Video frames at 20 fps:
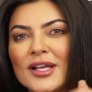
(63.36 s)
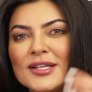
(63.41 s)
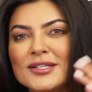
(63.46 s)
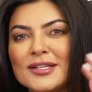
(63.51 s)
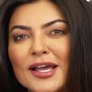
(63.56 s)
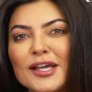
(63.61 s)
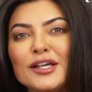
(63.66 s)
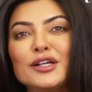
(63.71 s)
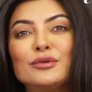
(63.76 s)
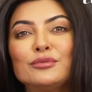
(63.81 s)
As
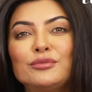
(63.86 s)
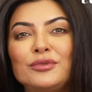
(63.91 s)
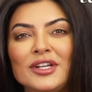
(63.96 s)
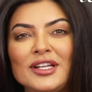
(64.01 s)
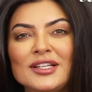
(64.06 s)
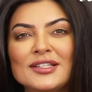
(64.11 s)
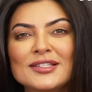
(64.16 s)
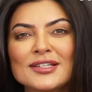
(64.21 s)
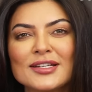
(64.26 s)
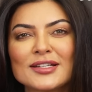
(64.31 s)
I
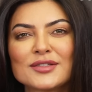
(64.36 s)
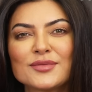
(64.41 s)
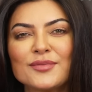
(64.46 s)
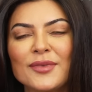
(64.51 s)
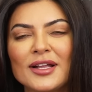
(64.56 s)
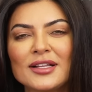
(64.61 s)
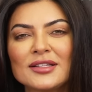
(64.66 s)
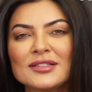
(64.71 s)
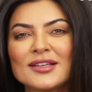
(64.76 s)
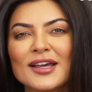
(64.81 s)
complete six
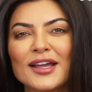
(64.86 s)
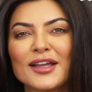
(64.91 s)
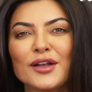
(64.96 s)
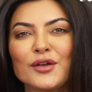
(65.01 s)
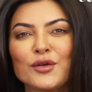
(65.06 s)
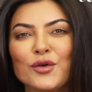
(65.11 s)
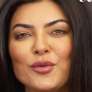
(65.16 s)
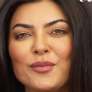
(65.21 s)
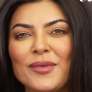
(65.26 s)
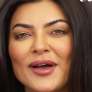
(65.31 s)
months, I
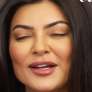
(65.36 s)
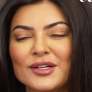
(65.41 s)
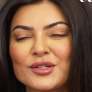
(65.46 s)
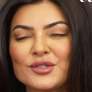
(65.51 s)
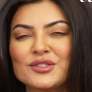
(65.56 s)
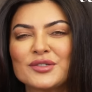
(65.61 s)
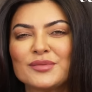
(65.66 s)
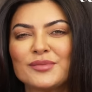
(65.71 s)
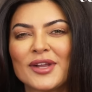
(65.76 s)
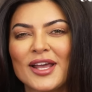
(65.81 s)
can go back to
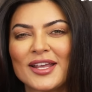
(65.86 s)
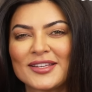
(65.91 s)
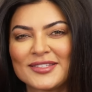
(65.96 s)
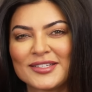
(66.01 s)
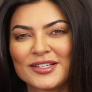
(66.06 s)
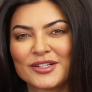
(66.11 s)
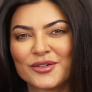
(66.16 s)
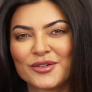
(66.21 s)
gymnastic